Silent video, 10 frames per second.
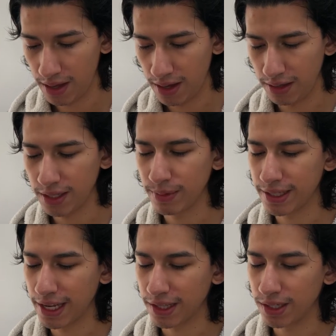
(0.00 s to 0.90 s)
And that's my
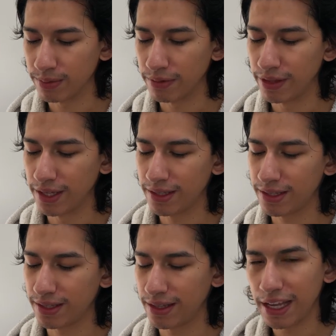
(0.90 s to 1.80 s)
second tube of
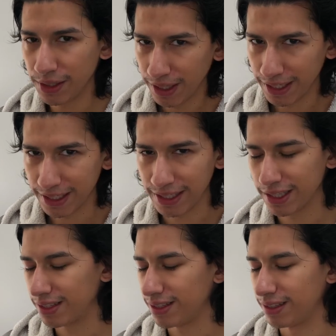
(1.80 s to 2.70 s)
this. I do like it.
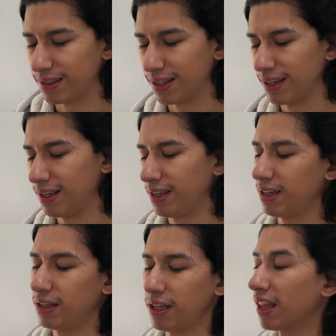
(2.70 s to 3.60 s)
It's
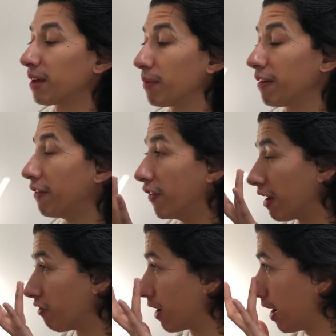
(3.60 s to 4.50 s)
not like my
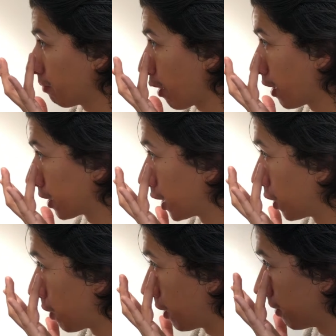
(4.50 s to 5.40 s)
favorite eye product in the
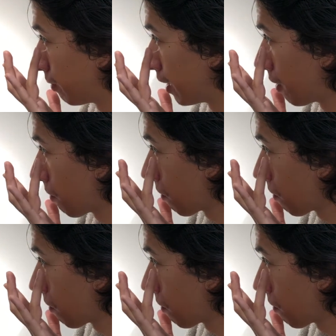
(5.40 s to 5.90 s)
world, but